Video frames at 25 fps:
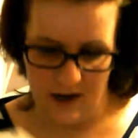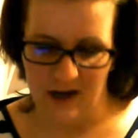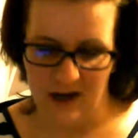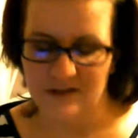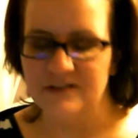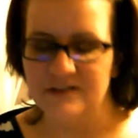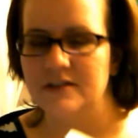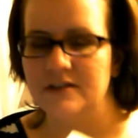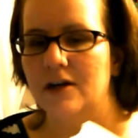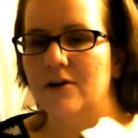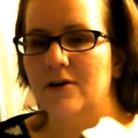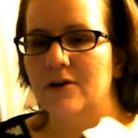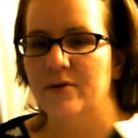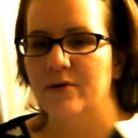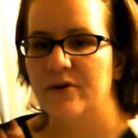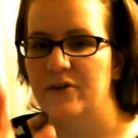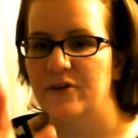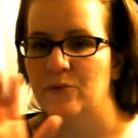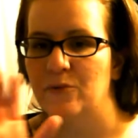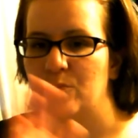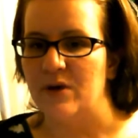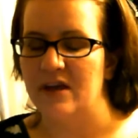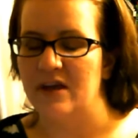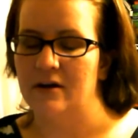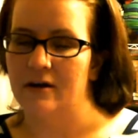I'll start with
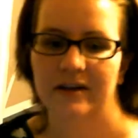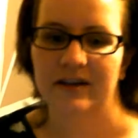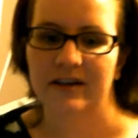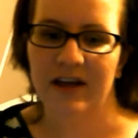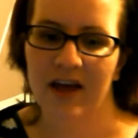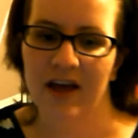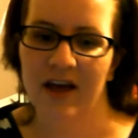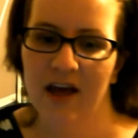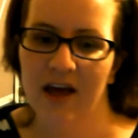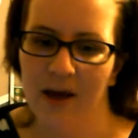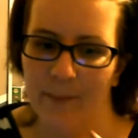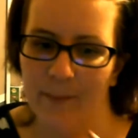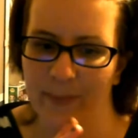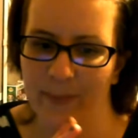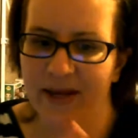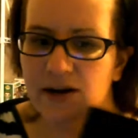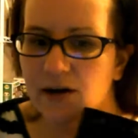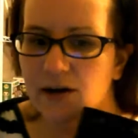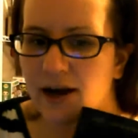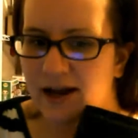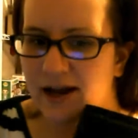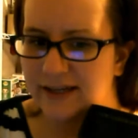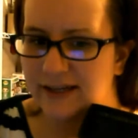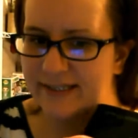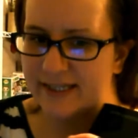Peter. Peter
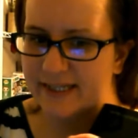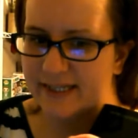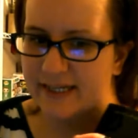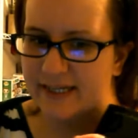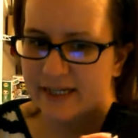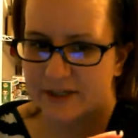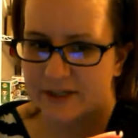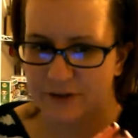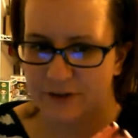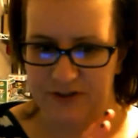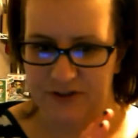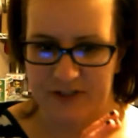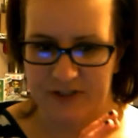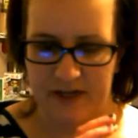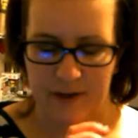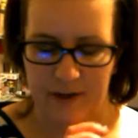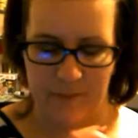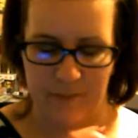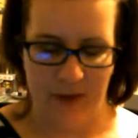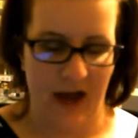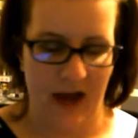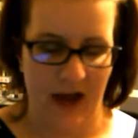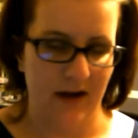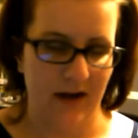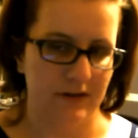has an interesting
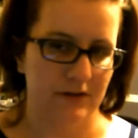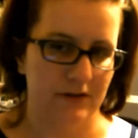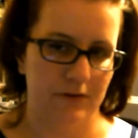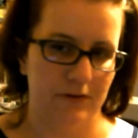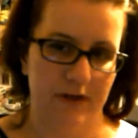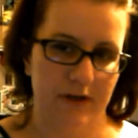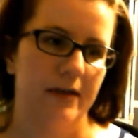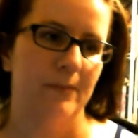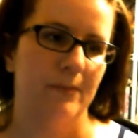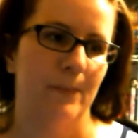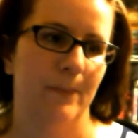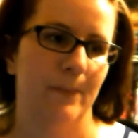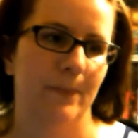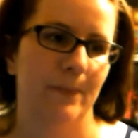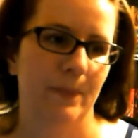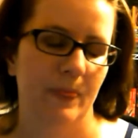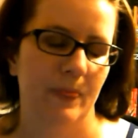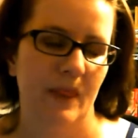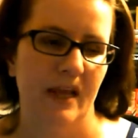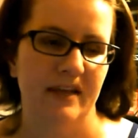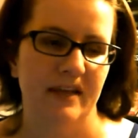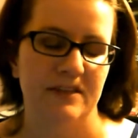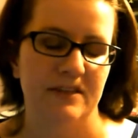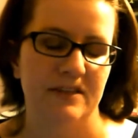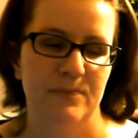backstory.
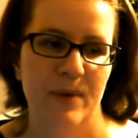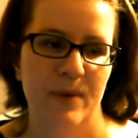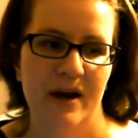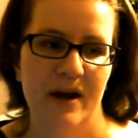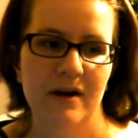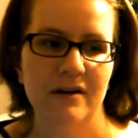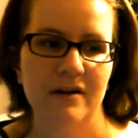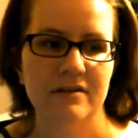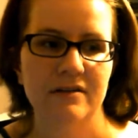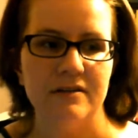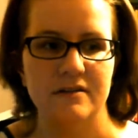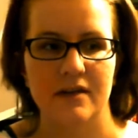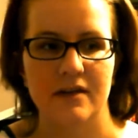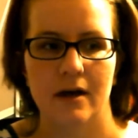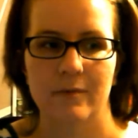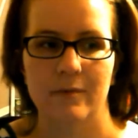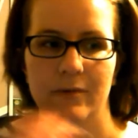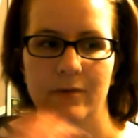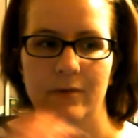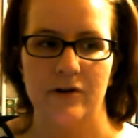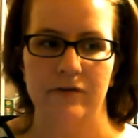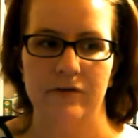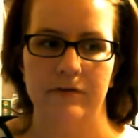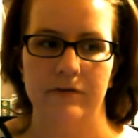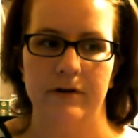His parents come
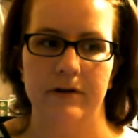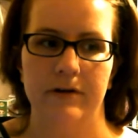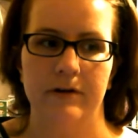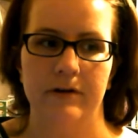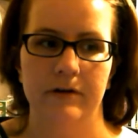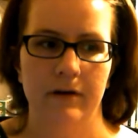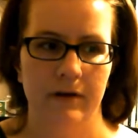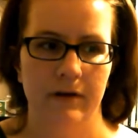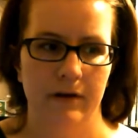over,